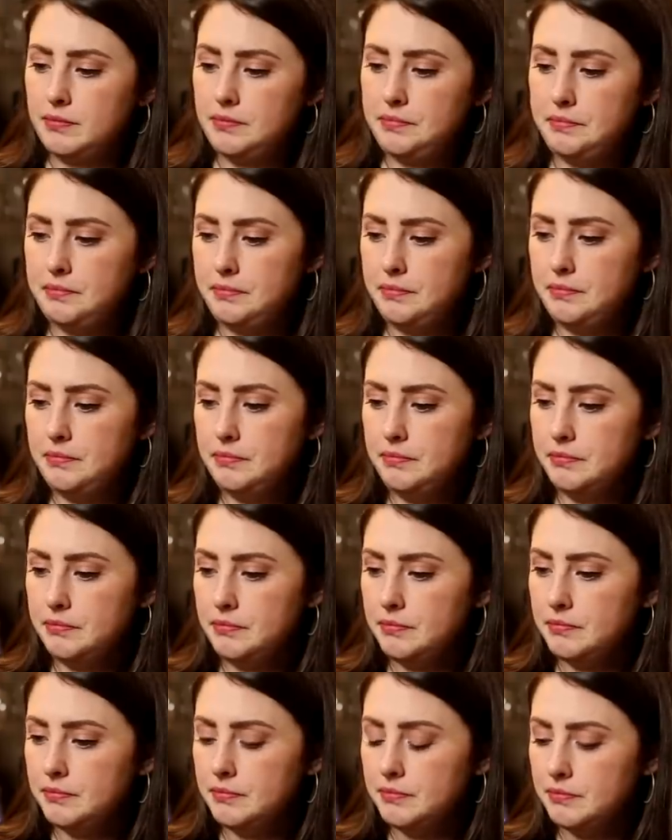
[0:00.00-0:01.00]

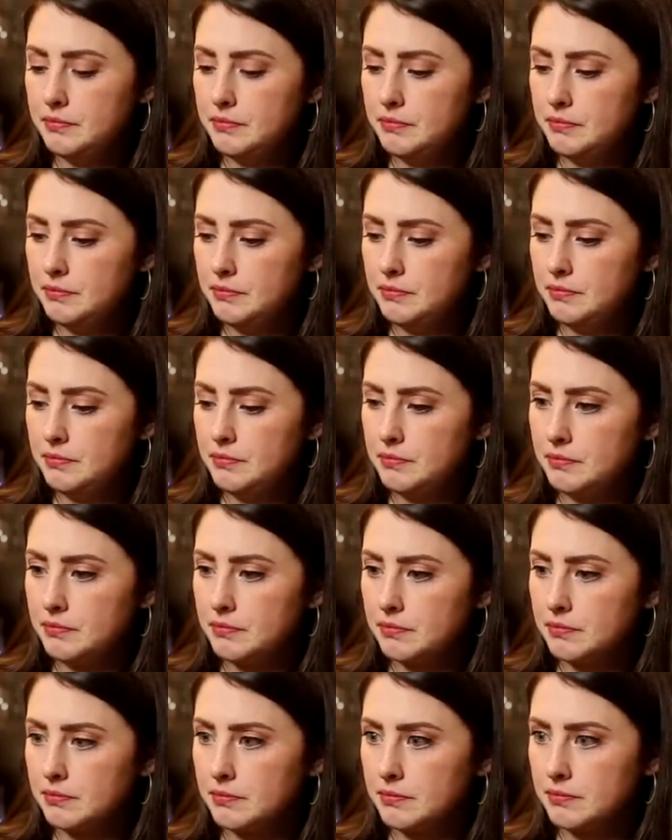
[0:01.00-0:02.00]

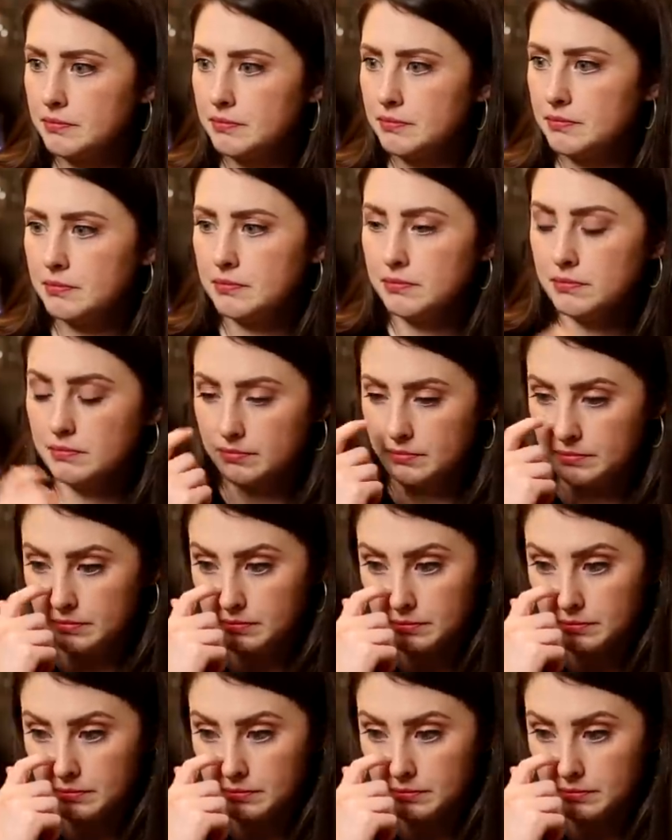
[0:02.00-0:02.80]
No words are spoken by the person on screen.